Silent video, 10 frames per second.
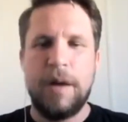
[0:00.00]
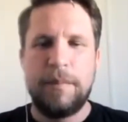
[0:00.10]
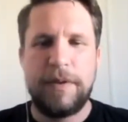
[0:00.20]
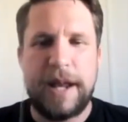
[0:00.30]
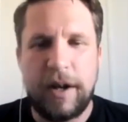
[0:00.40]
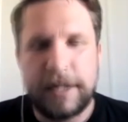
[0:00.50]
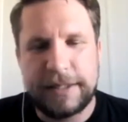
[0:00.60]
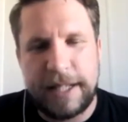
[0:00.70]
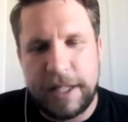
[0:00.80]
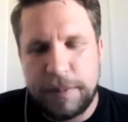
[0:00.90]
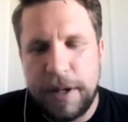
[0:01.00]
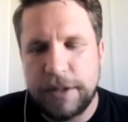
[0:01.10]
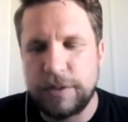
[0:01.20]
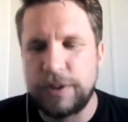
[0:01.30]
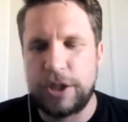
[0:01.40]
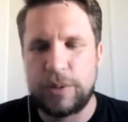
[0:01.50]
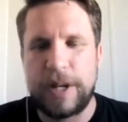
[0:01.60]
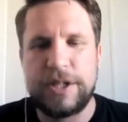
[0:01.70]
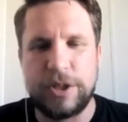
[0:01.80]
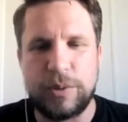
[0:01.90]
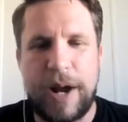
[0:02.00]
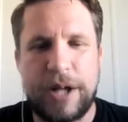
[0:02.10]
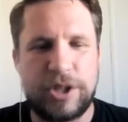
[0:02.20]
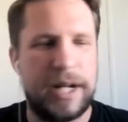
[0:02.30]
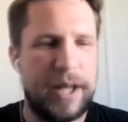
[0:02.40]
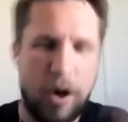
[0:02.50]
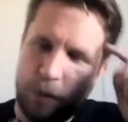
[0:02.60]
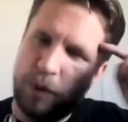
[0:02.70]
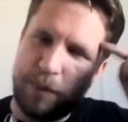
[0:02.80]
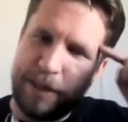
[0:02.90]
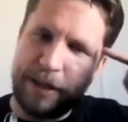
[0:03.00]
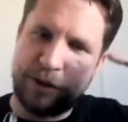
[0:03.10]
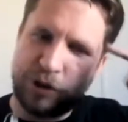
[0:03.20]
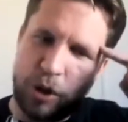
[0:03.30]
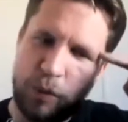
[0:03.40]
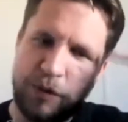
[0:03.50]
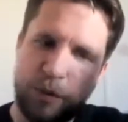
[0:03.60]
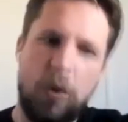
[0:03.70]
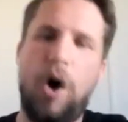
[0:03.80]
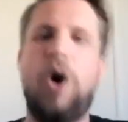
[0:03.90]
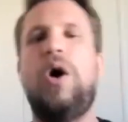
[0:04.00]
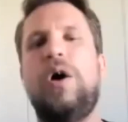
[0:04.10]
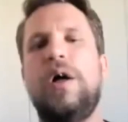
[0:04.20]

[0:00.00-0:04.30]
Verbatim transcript: But then, like I said, this personal situations where actually I want to be in control of the what,